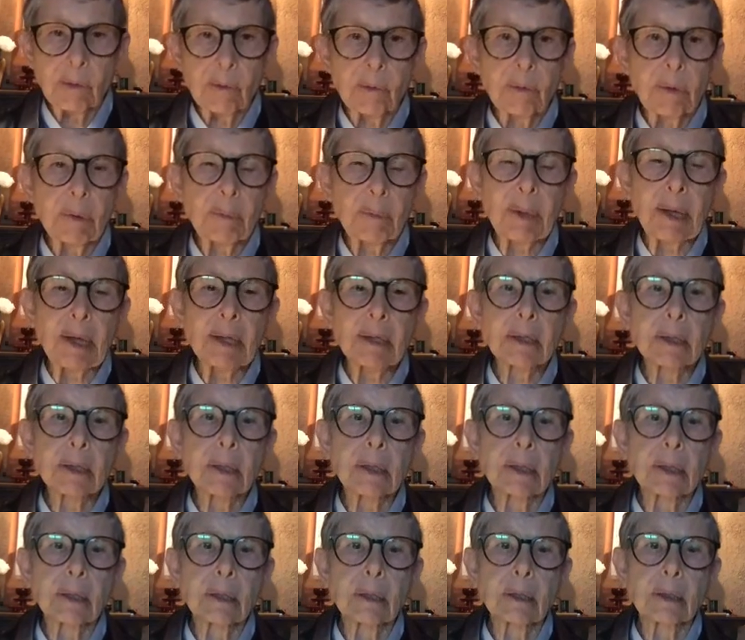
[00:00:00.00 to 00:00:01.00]

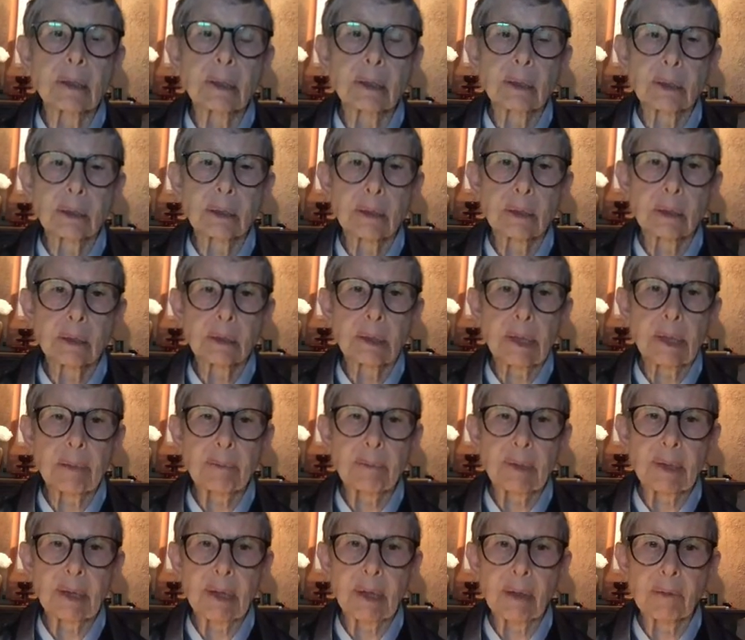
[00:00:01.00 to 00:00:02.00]
repenting that
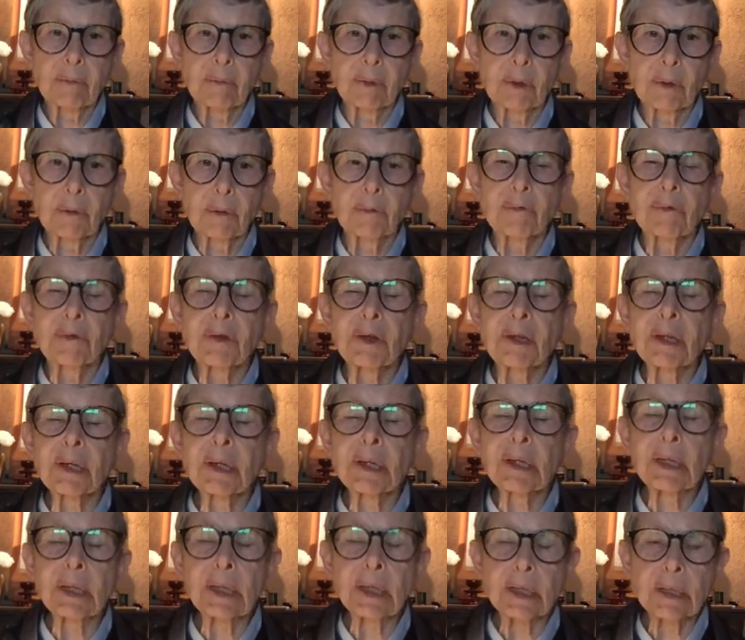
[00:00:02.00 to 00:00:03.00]
behavior,
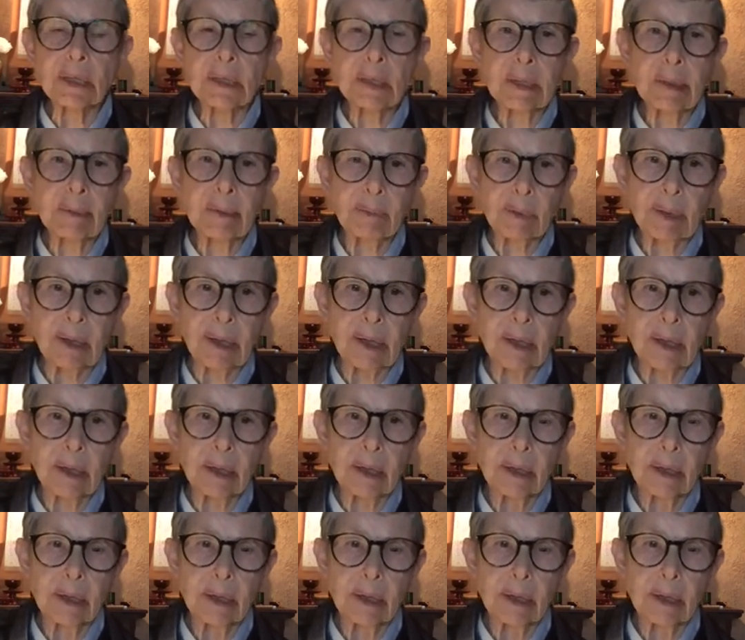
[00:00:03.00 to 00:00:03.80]
feeling it deeply.